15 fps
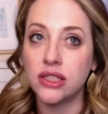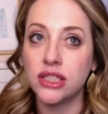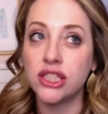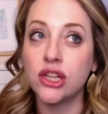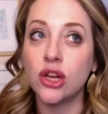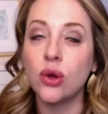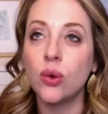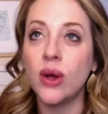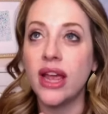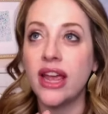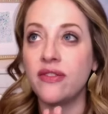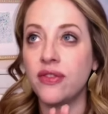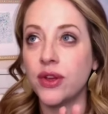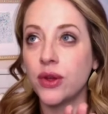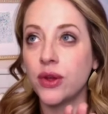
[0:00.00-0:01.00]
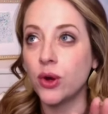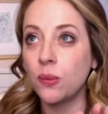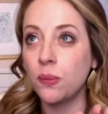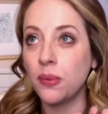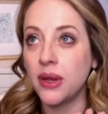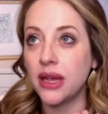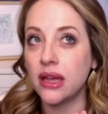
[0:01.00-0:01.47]
So if the
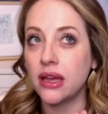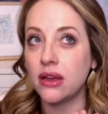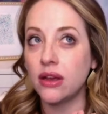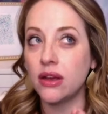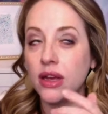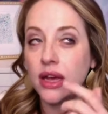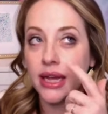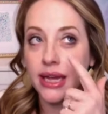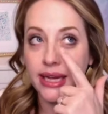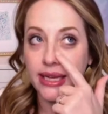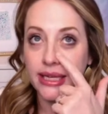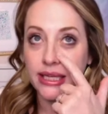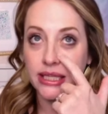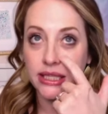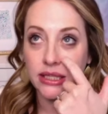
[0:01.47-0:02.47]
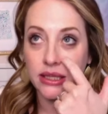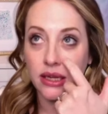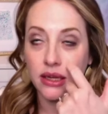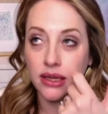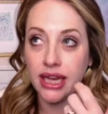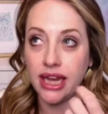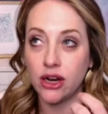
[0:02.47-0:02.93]
group is
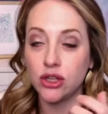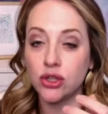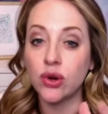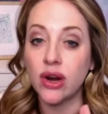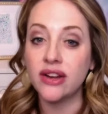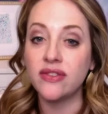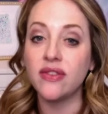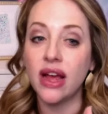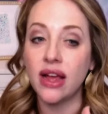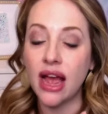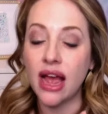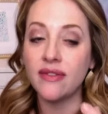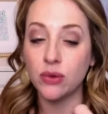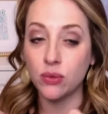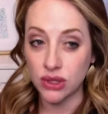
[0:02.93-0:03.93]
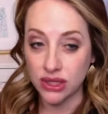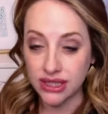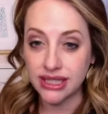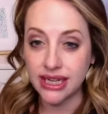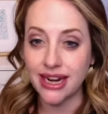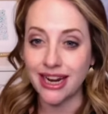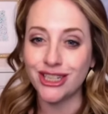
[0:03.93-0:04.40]
geared toward and uh, having real
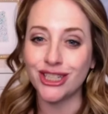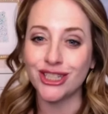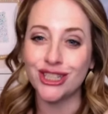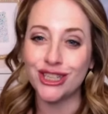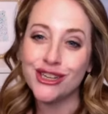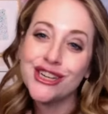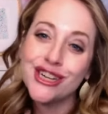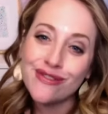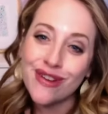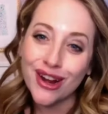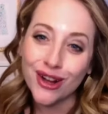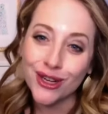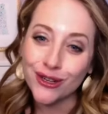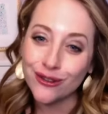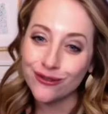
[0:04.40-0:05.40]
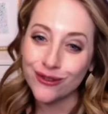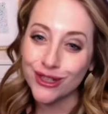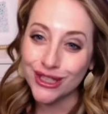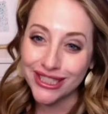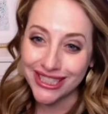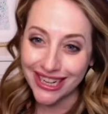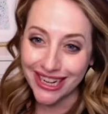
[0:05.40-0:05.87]
estate agents and you need to invite all your
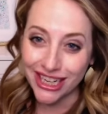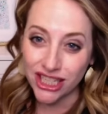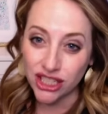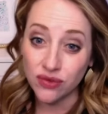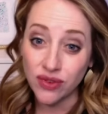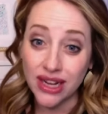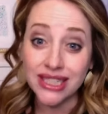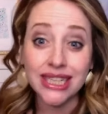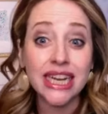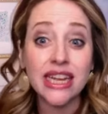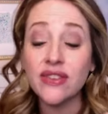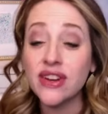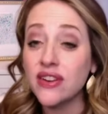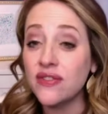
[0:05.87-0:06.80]
real estate agent friends and even